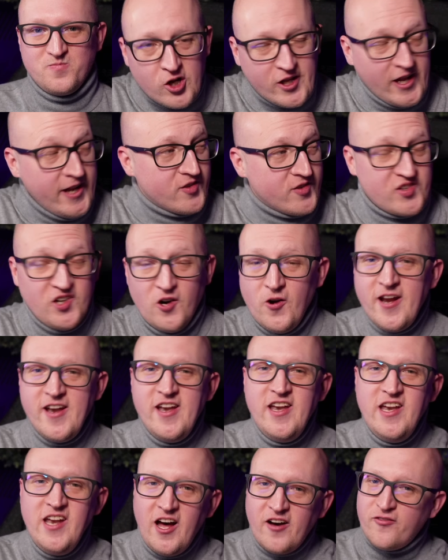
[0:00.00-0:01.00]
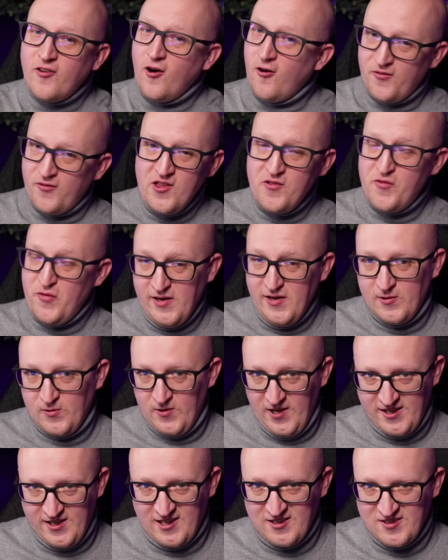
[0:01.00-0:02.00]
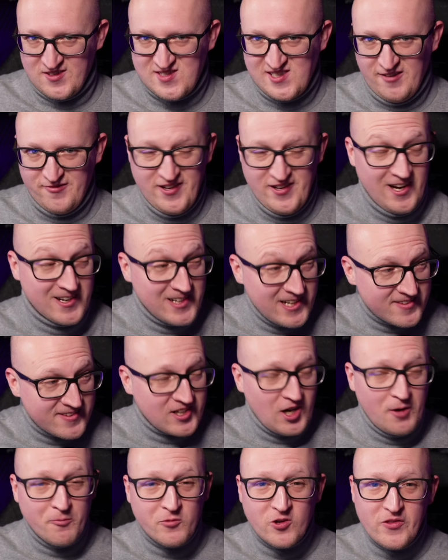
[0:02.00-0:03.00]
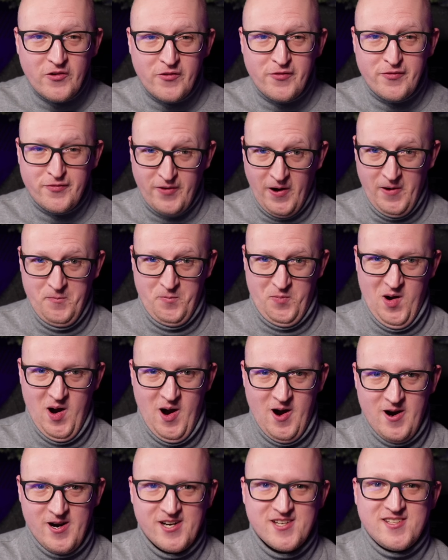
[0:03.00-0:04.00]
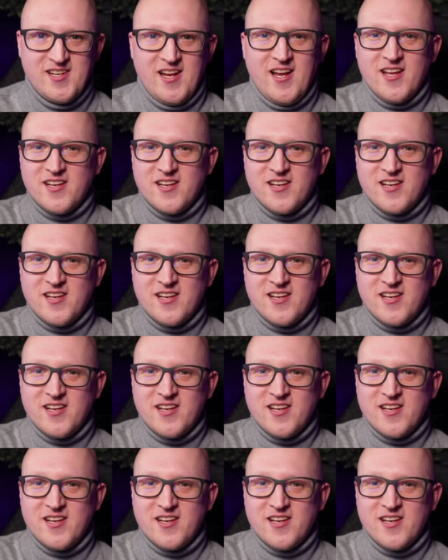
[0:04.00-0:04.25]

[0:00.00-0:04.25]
Okay, so enough of the theoretical stuff Yeah, Let's come to the fun part.